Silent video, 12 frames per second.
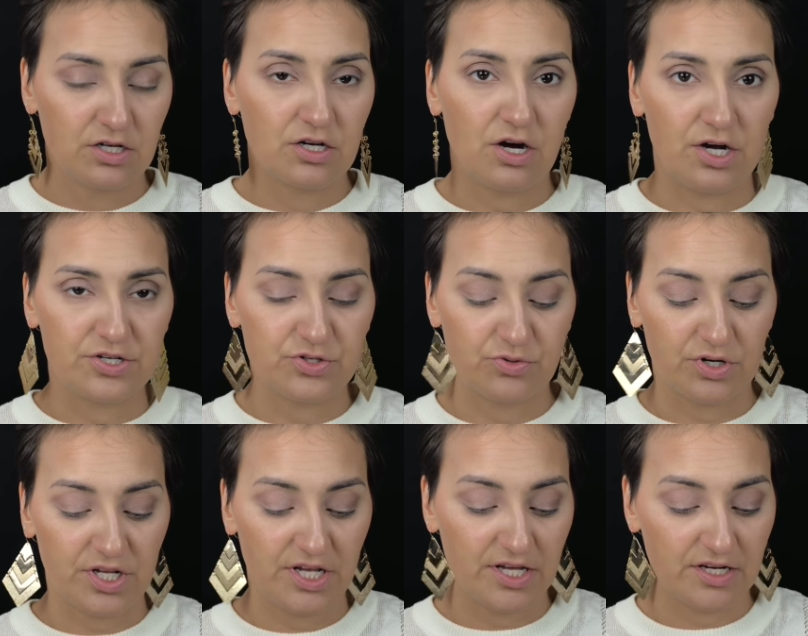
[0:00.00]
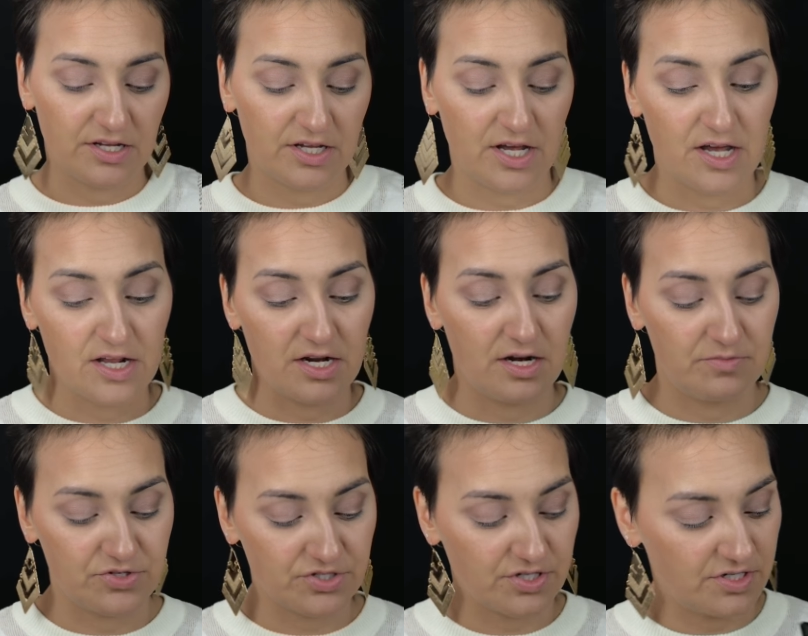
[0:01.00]
contour kit again, and
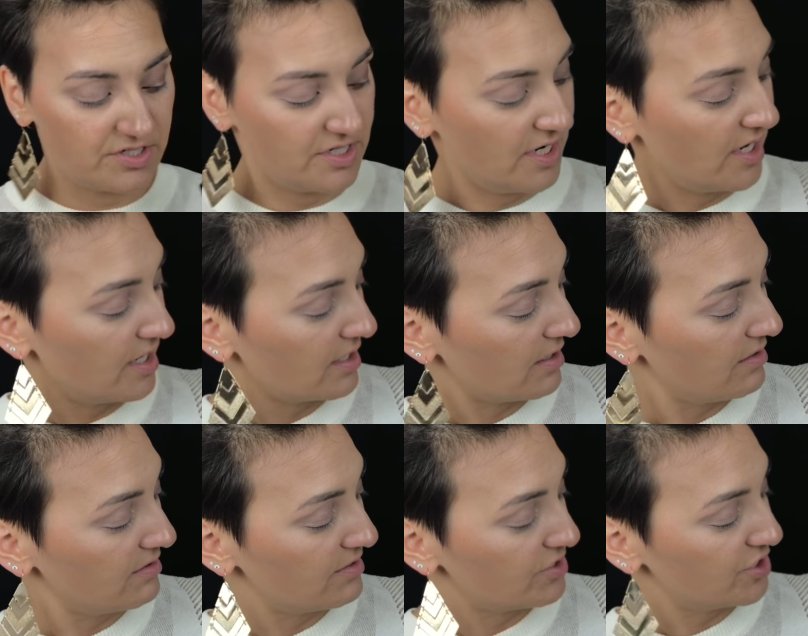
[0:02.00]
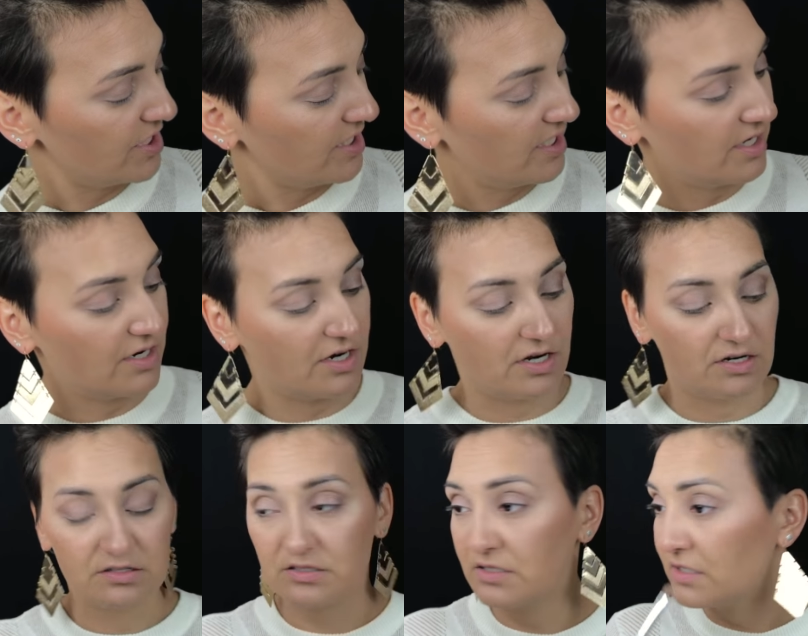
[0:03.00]
I'm just gonna take this shade here